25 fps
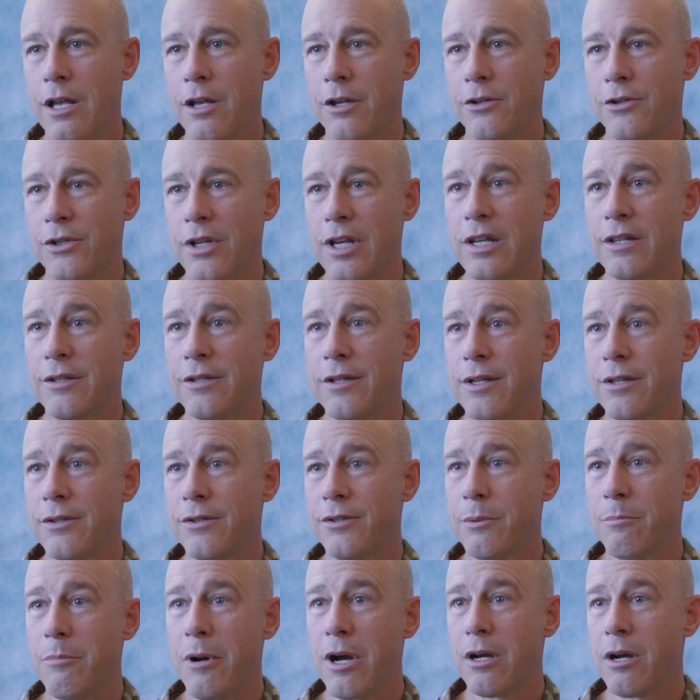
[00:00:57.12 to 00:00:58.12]

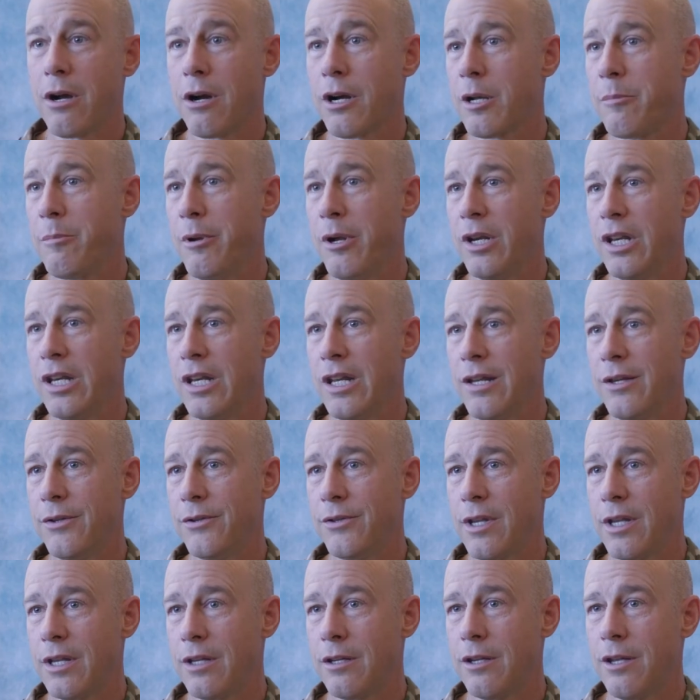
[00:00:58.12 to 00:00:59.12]
citizens among our communities
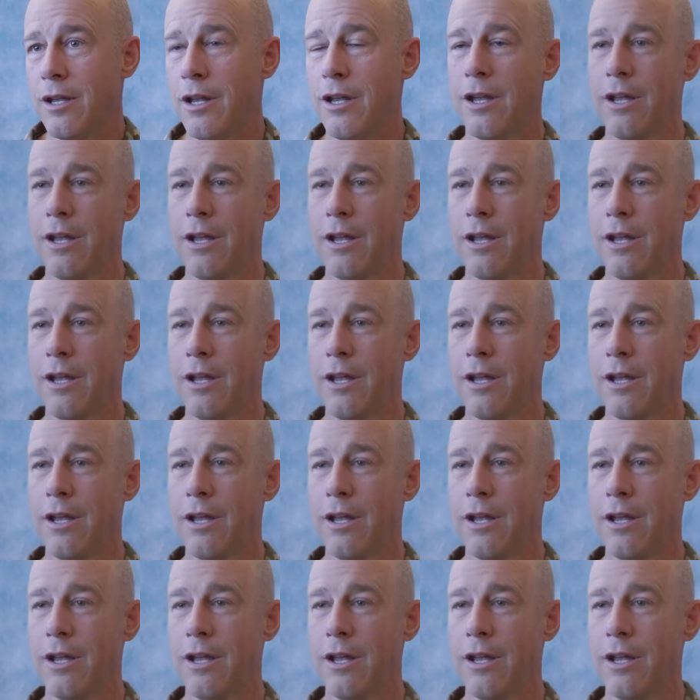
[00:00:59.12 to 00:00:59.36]
and